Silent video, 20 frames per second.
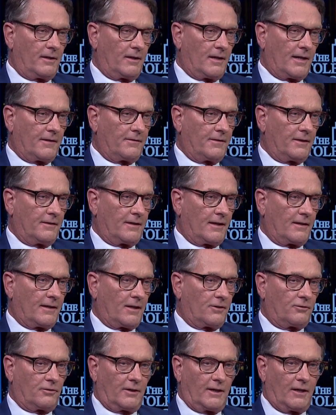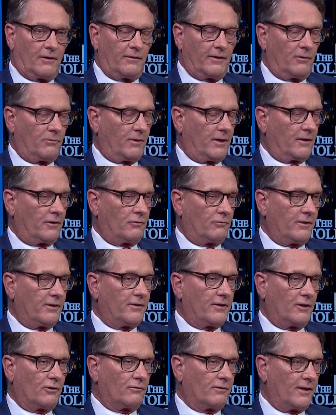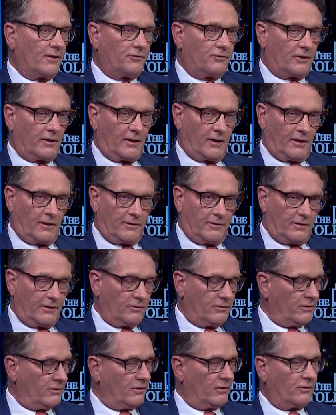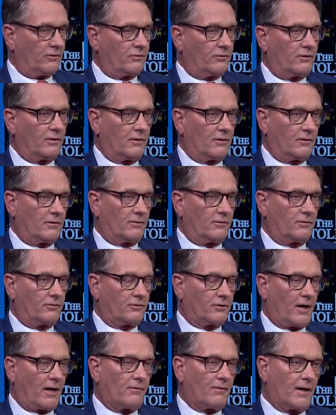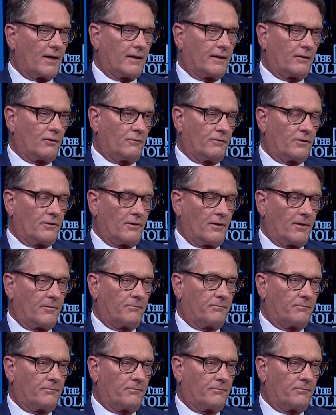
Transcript: And I think that that's an area where the retail rents are going to continue to just skyrocket over time.